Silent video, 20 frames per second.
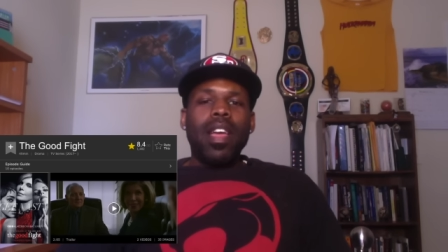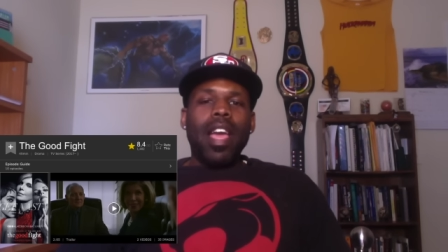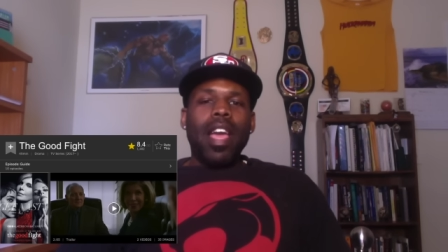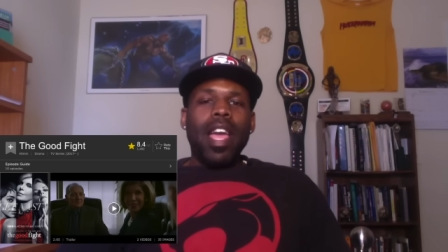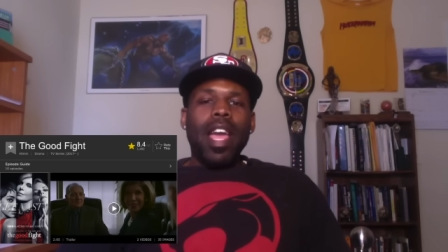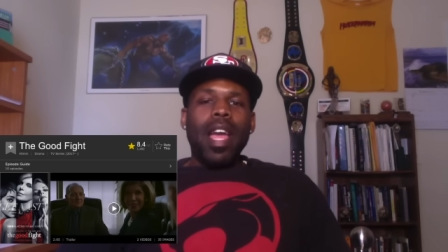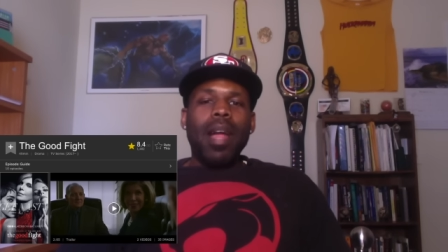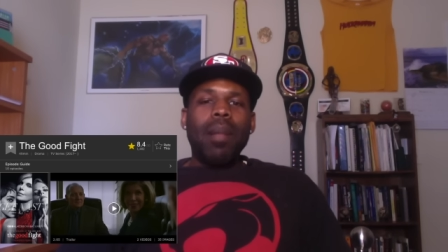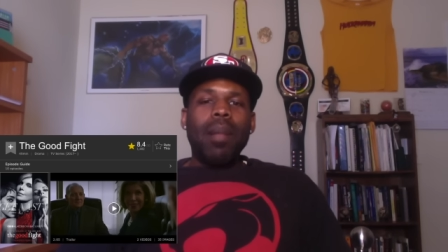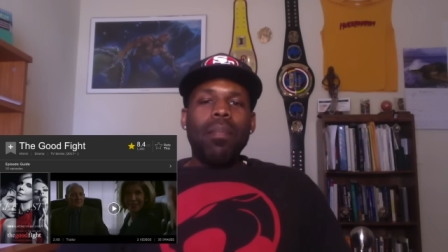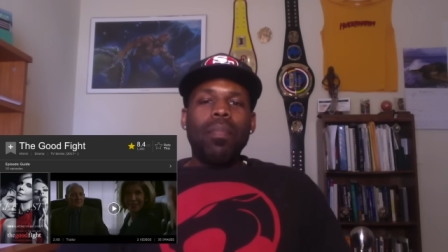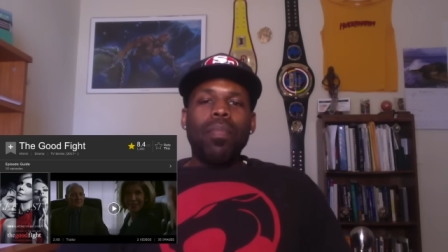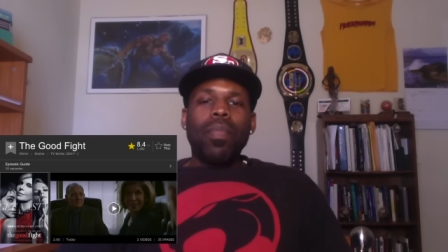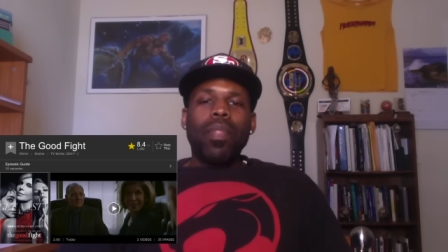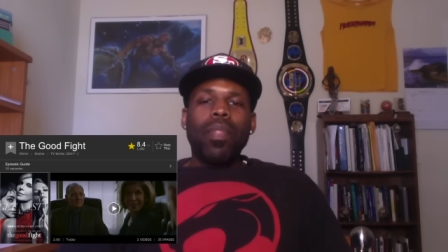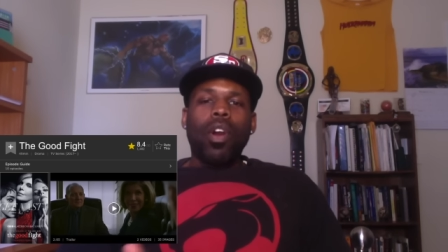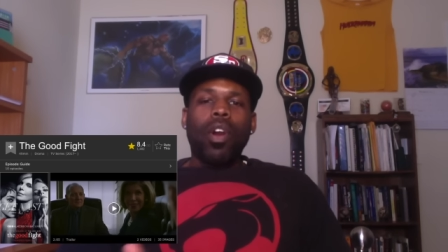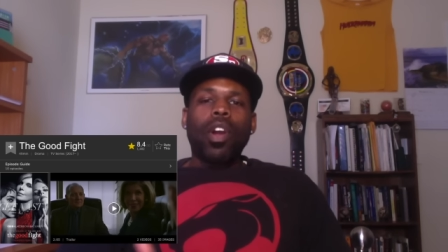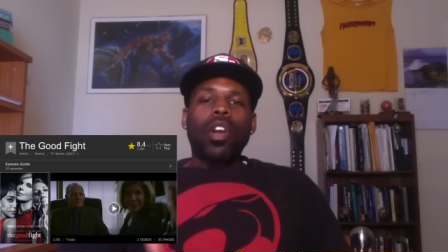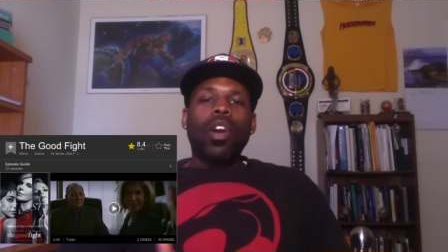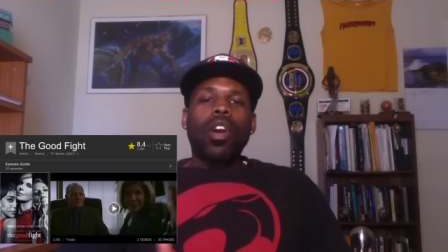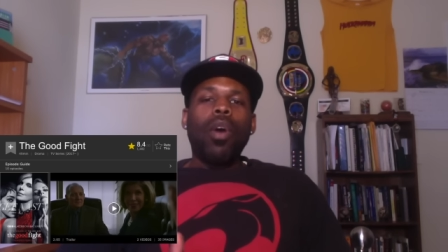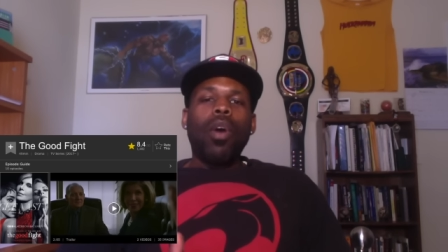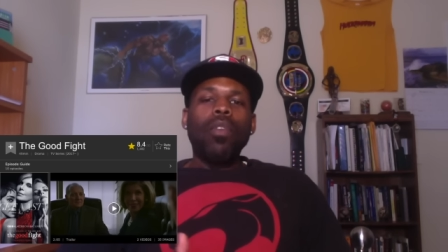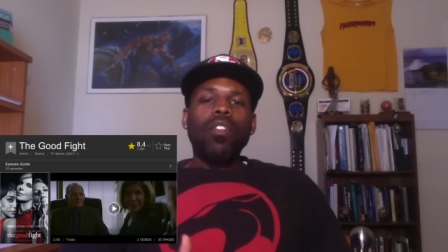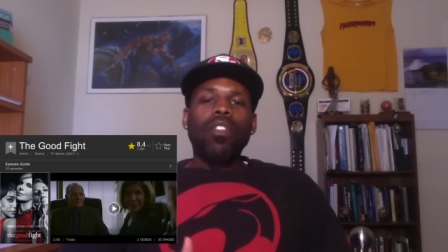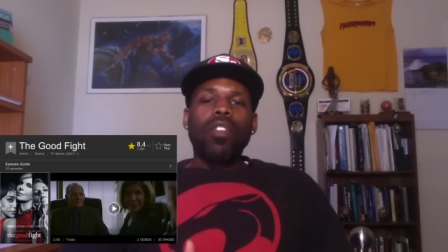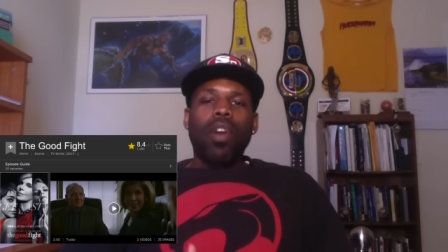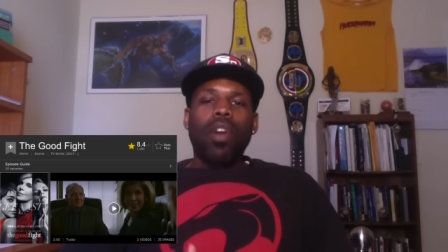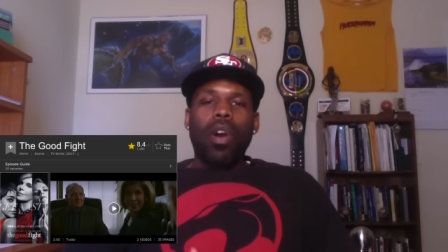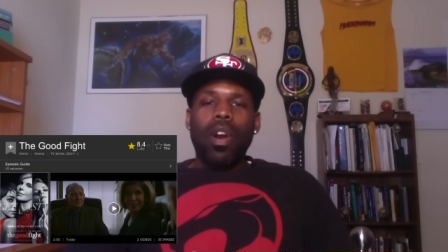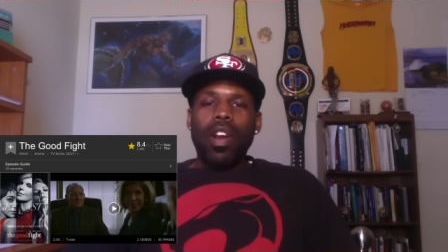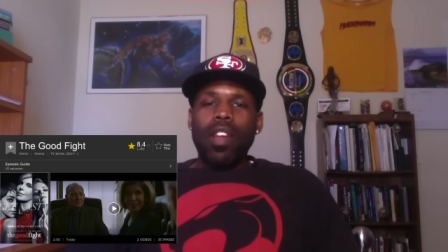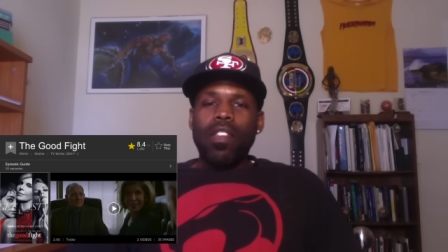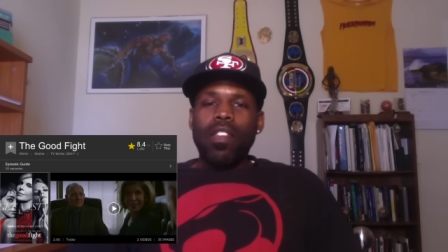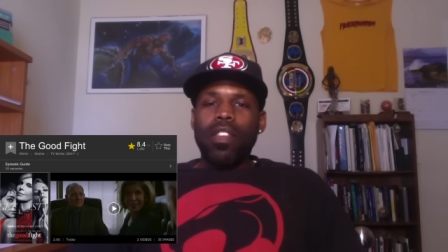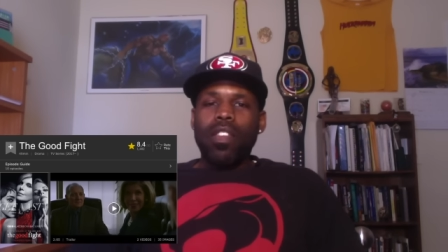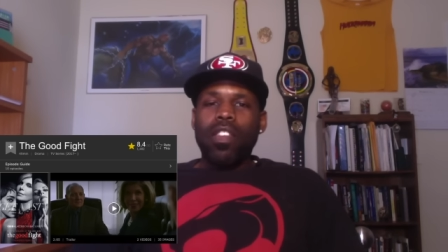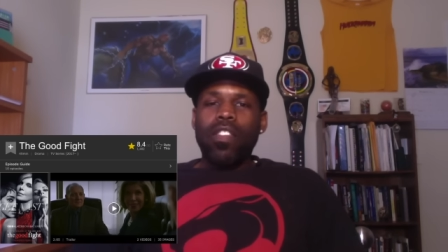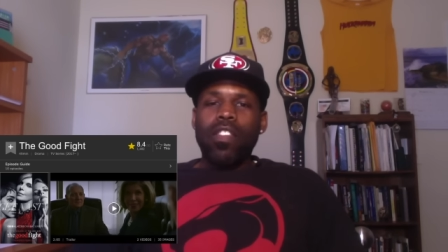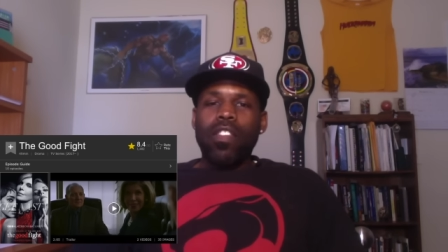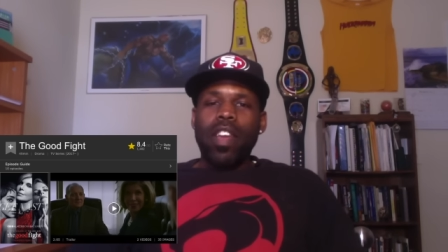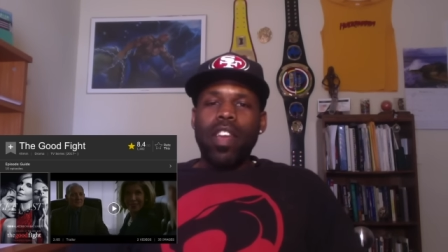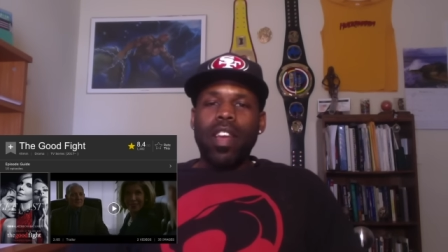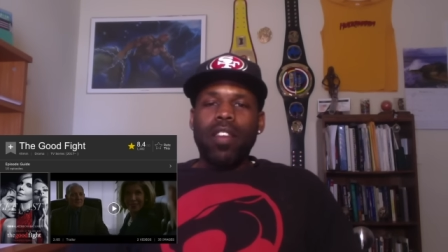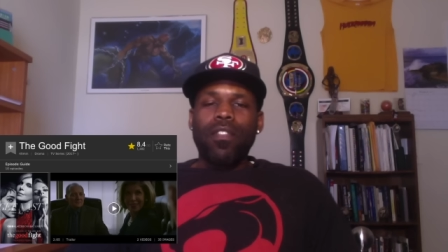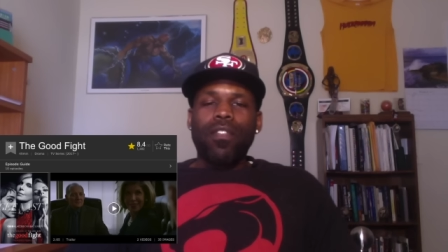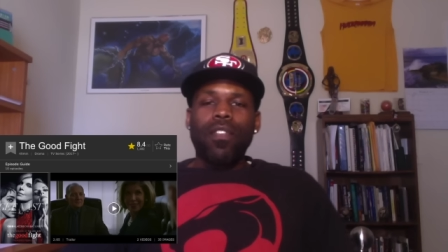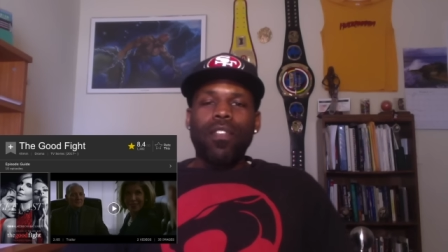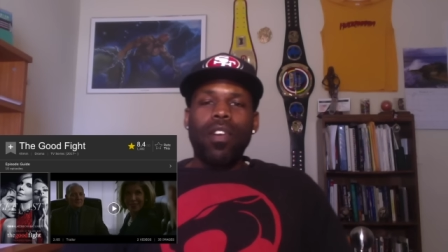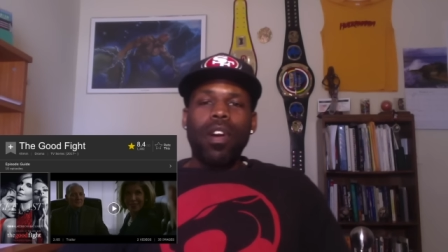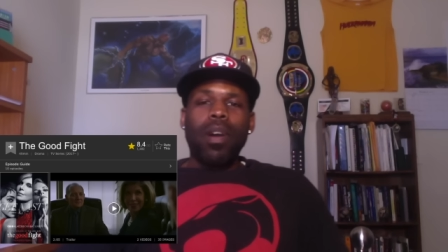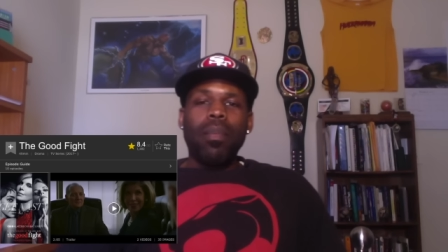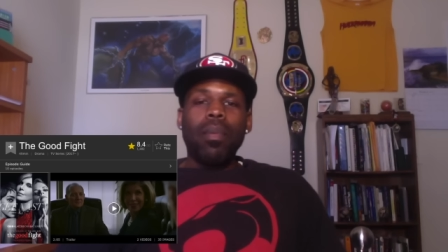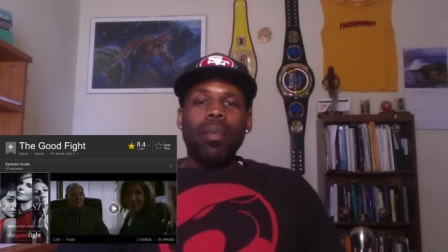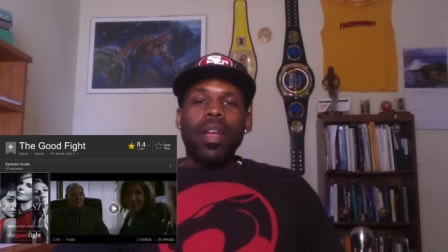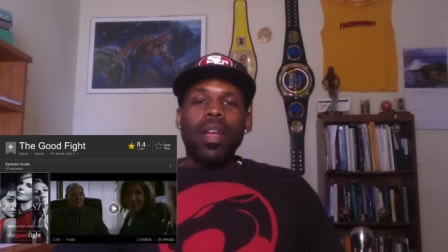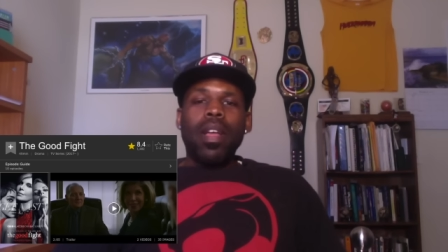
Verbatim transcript: And her co star is the chick from